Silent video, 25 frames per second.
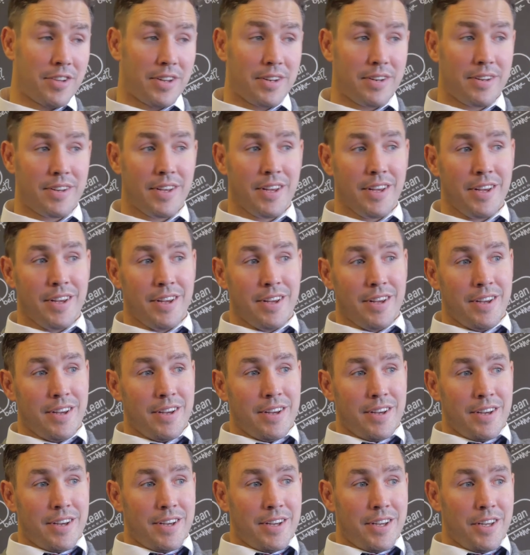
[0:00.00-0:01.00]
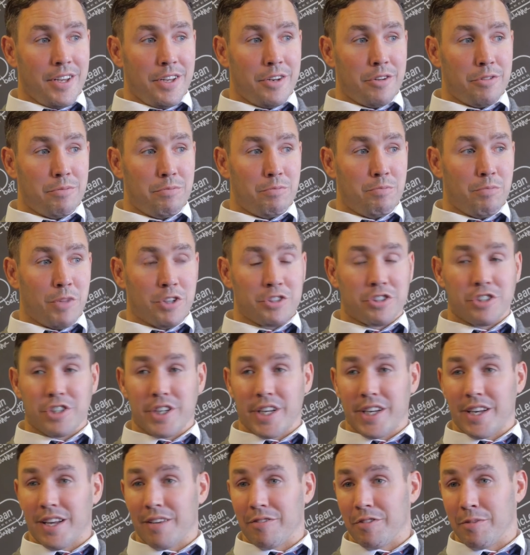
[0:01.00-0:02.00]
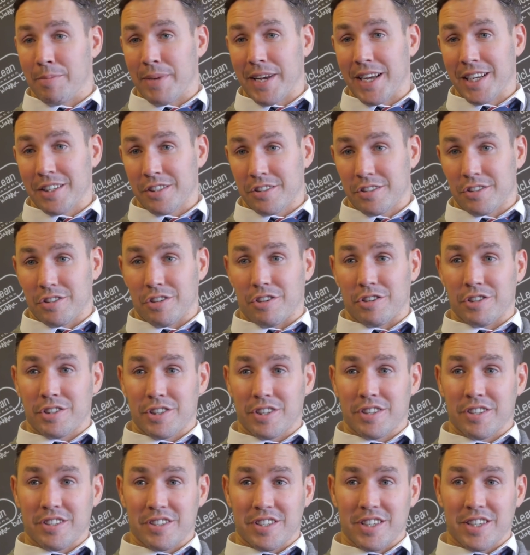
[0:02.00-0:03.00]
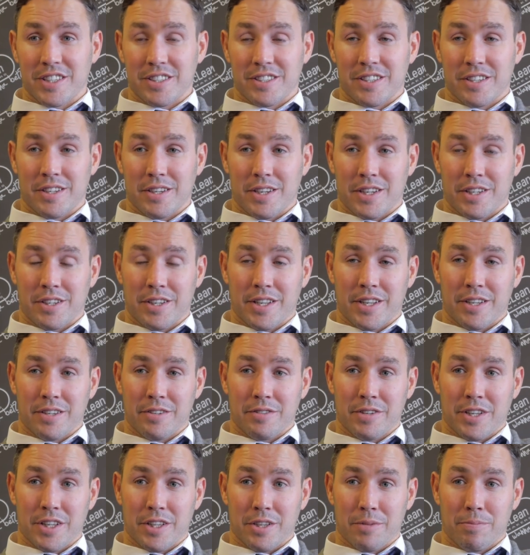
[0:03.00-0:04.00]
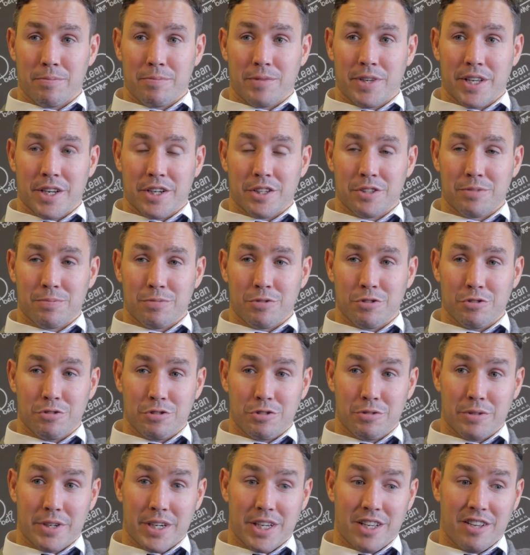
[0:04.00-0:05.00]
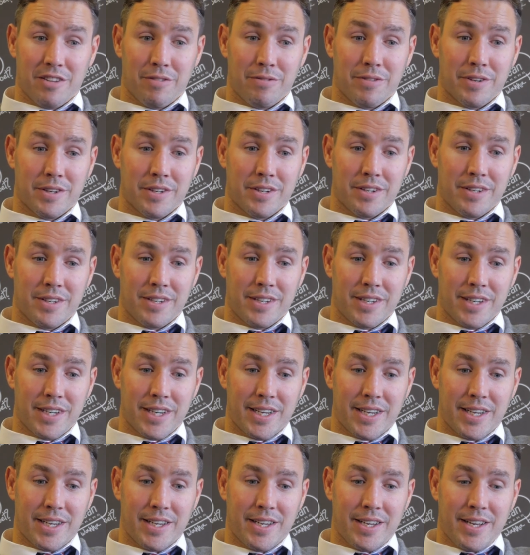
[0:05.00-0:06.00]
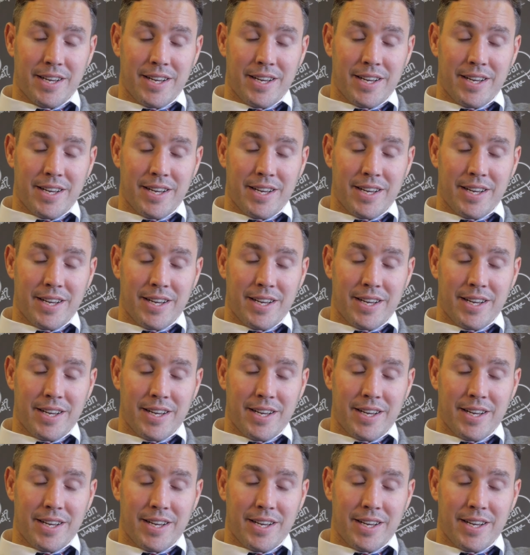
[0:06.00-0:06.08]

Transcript: And you know, Munster didn't have the best start to the season in the, in the Guinness Pro 12, and uh,